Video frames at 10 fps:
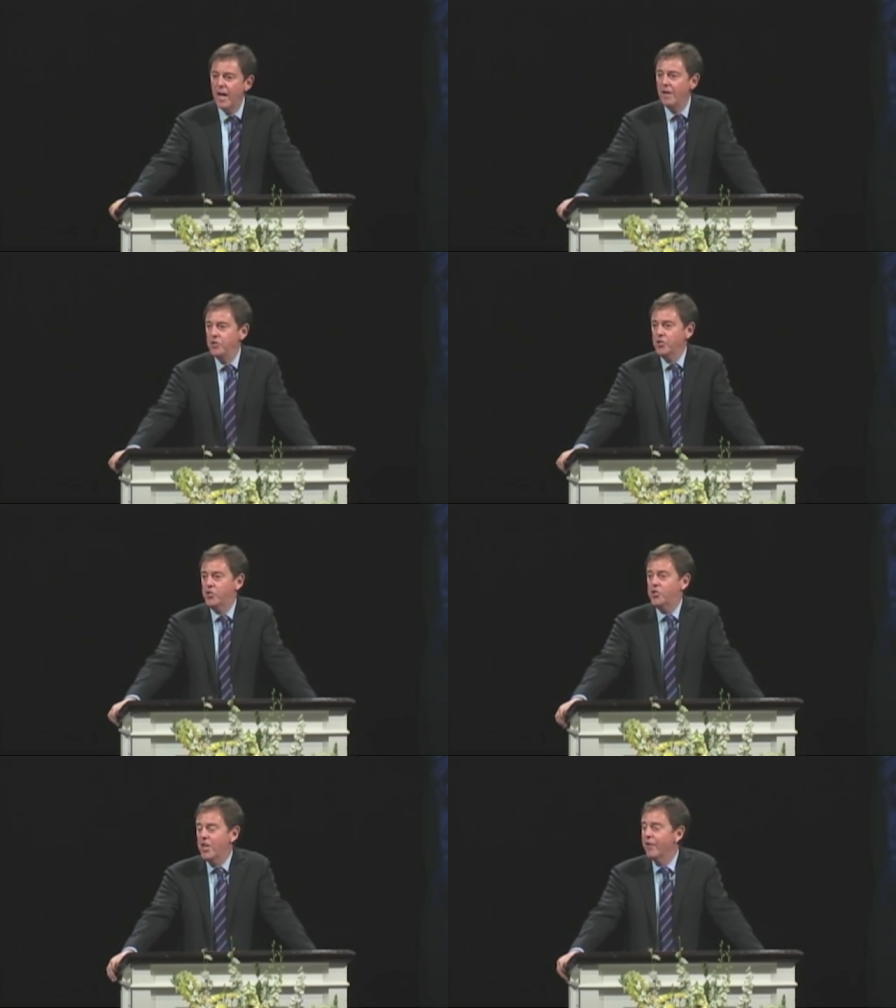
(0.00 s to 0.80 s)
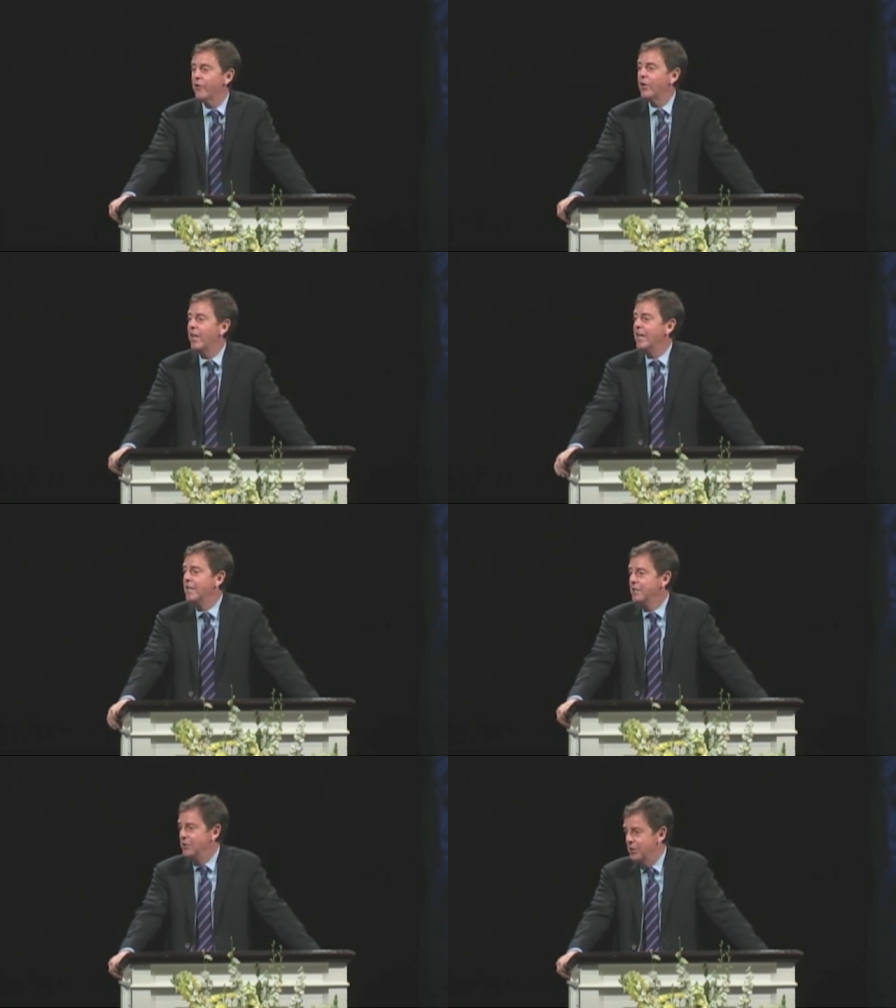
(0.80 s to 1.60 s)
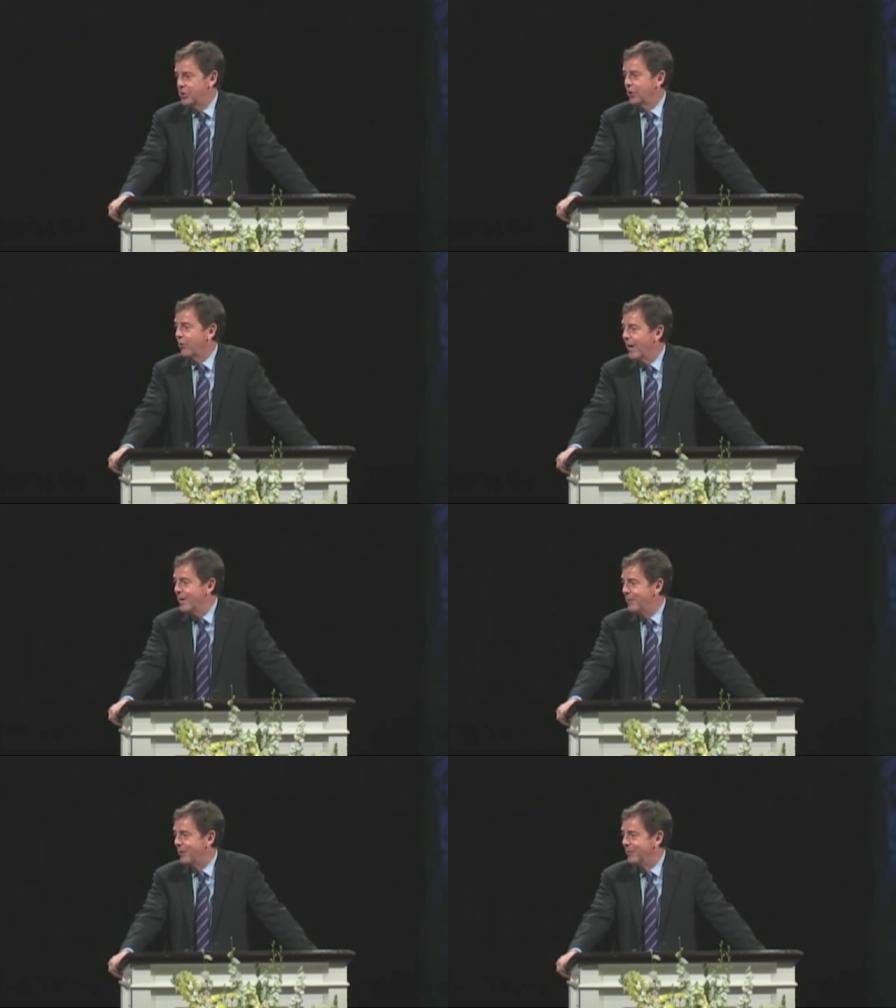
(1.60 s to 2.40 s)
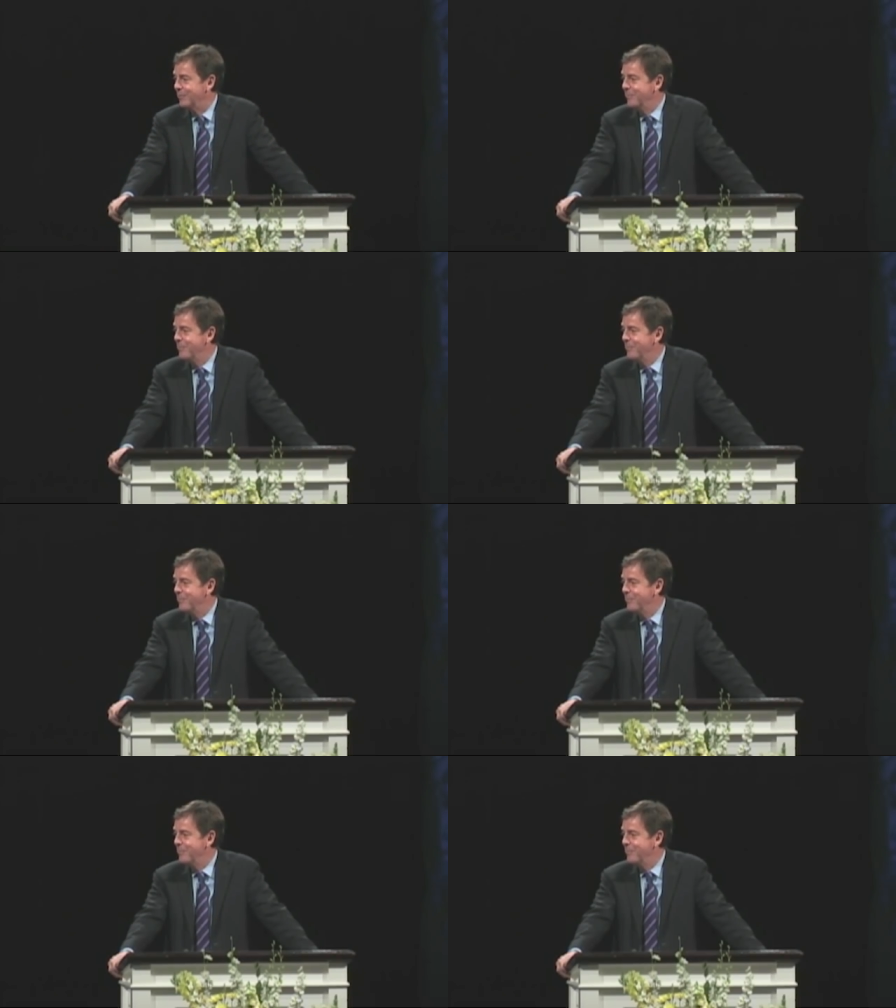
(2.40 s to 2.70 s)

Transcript: and just generally disagreeable.